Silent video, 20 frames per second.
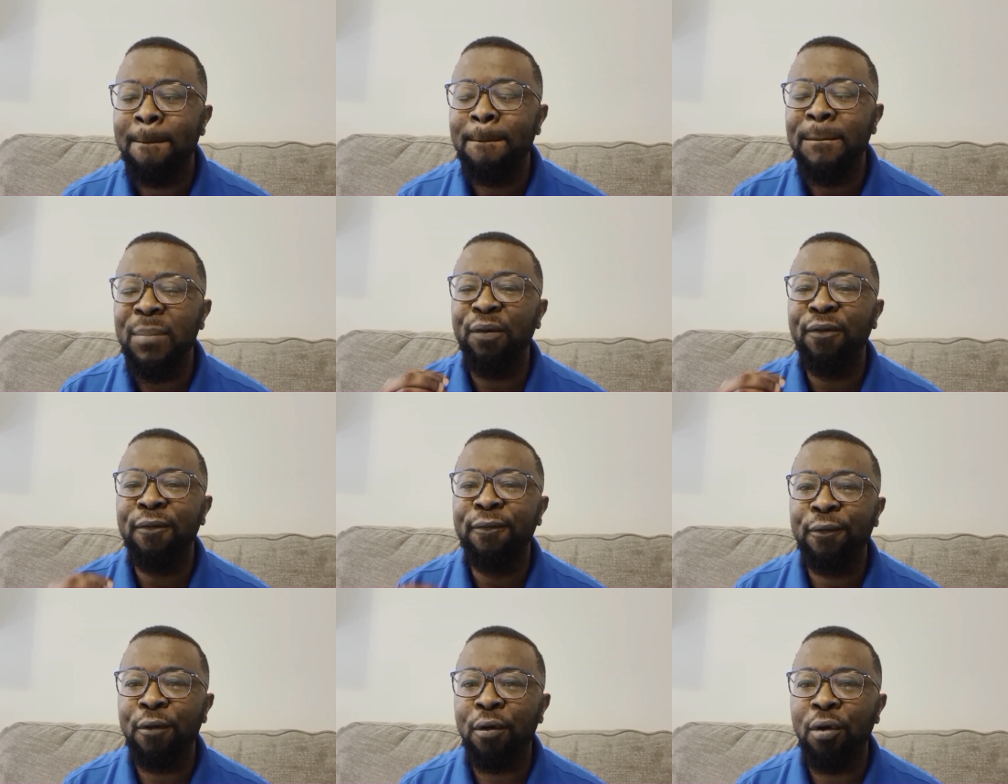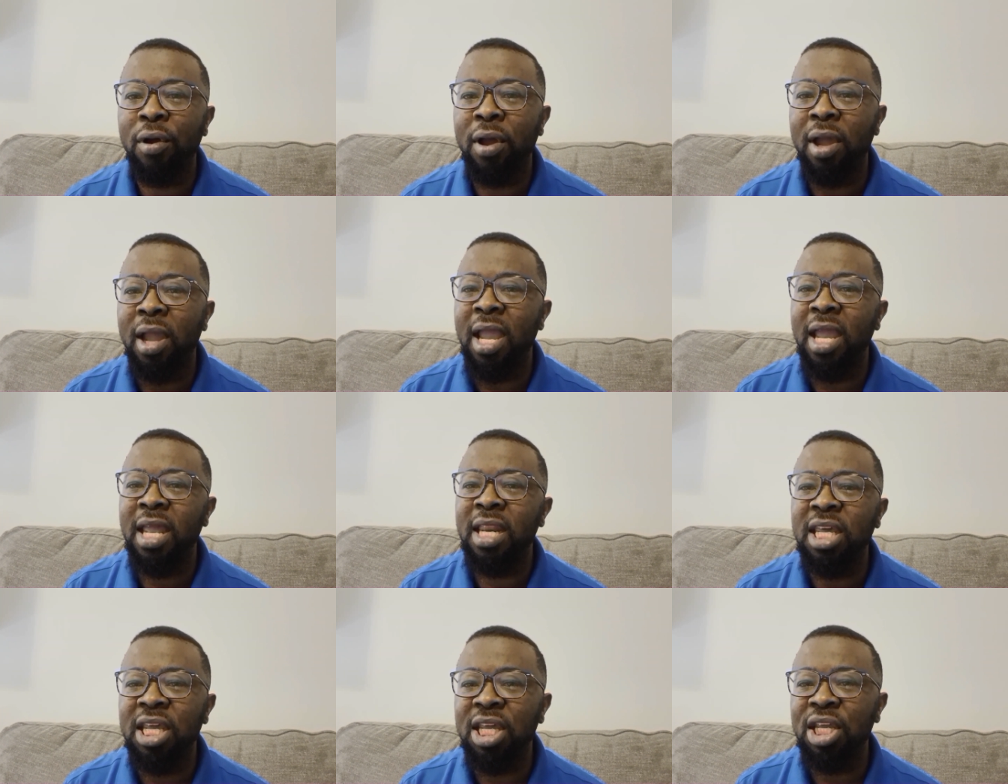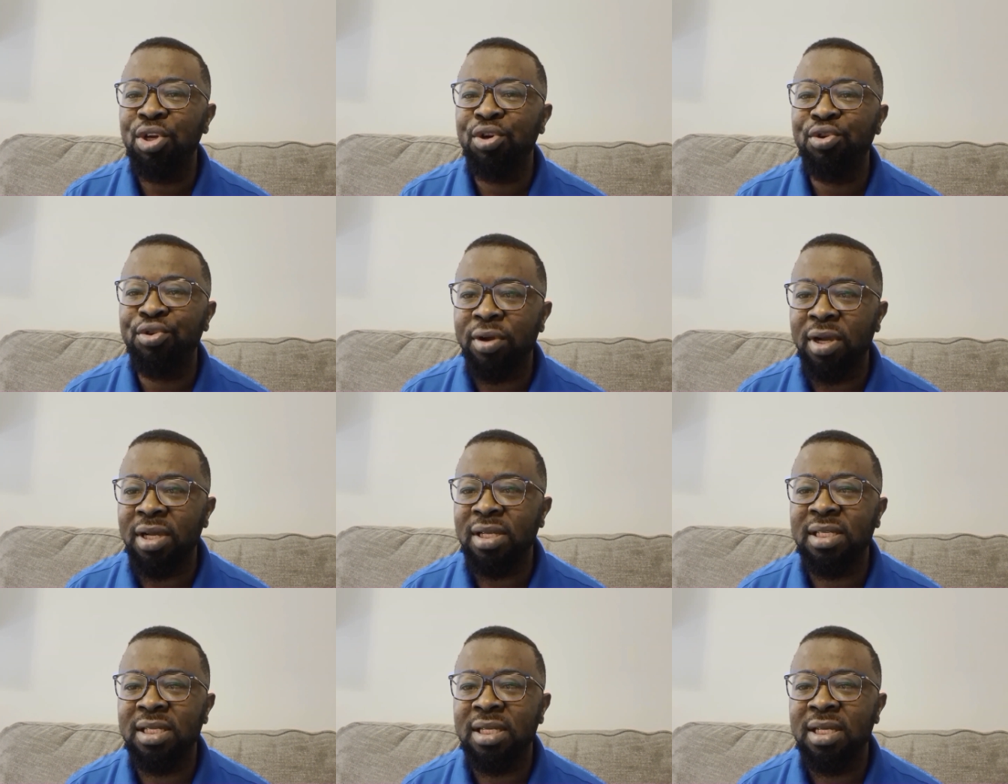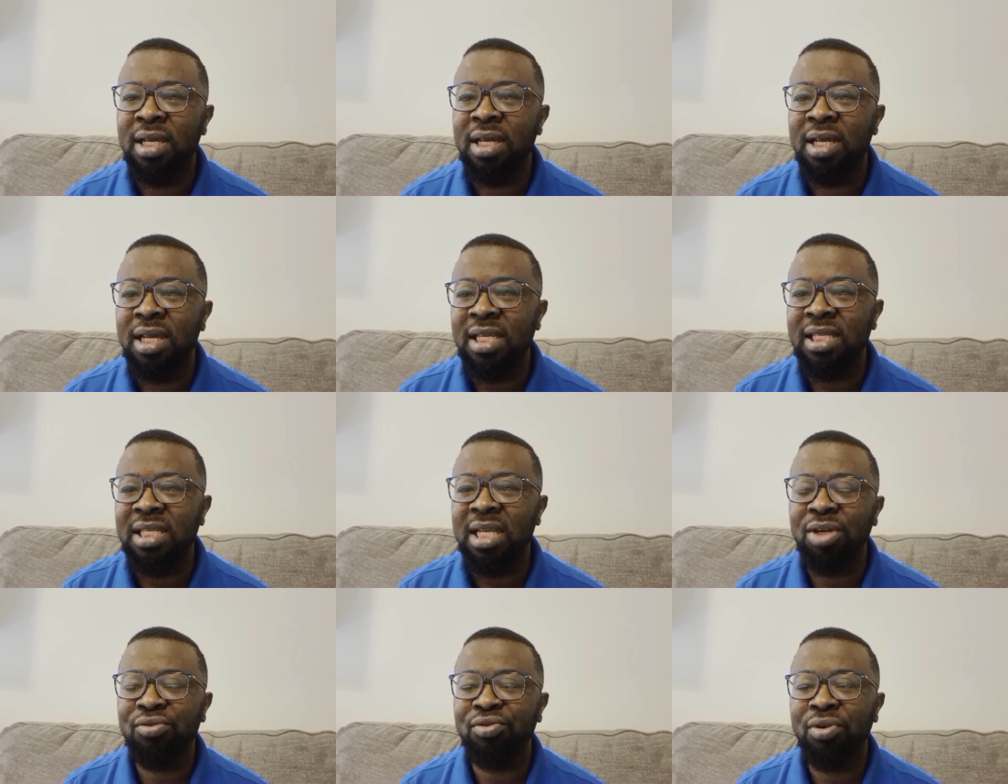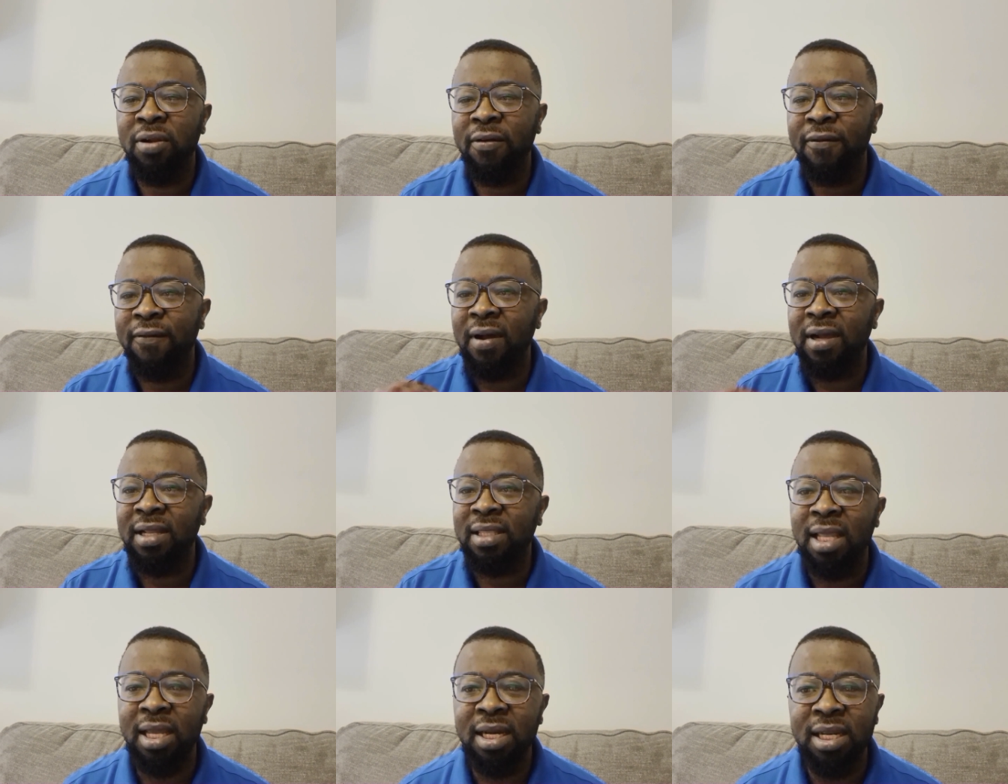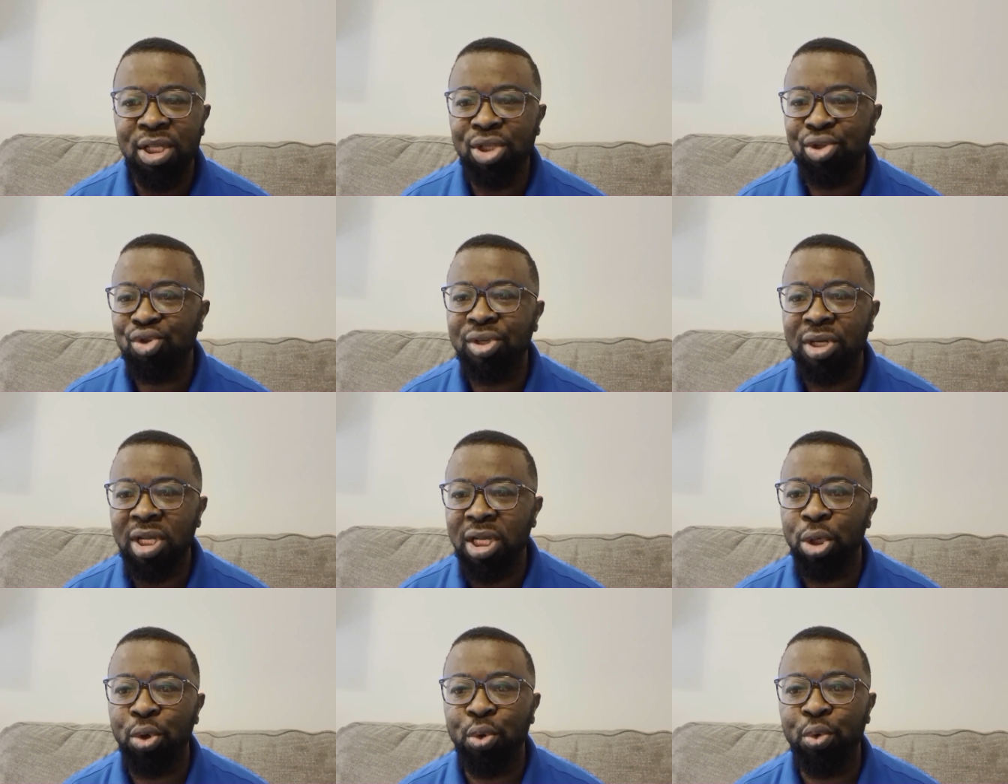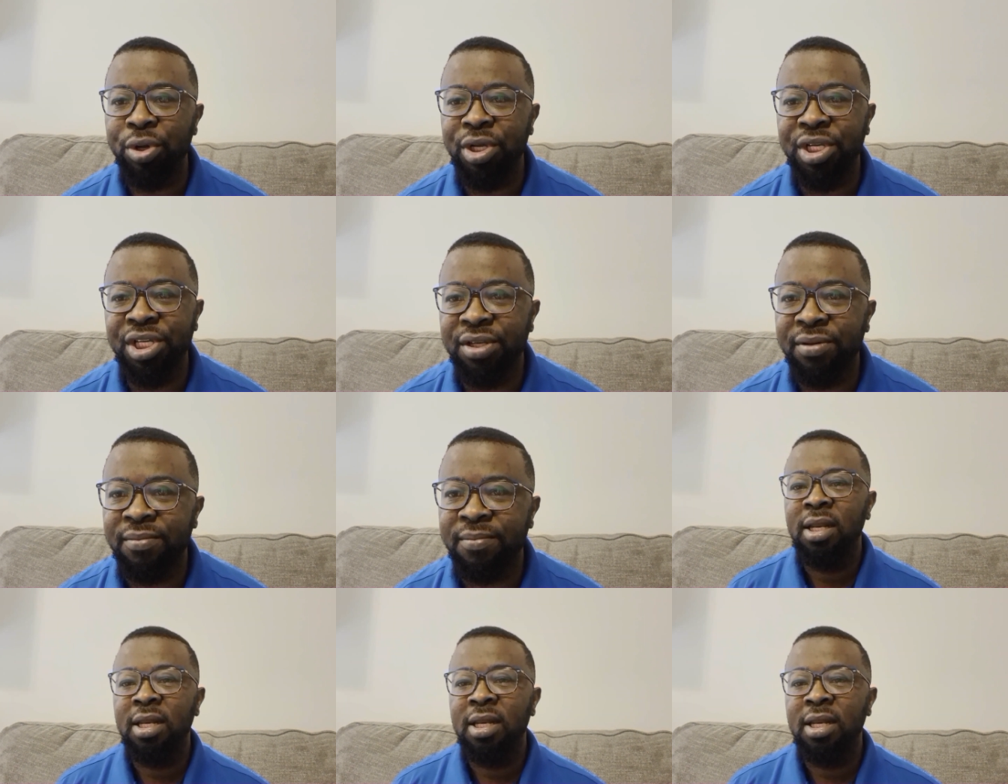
before any interest is actually factored into the equation.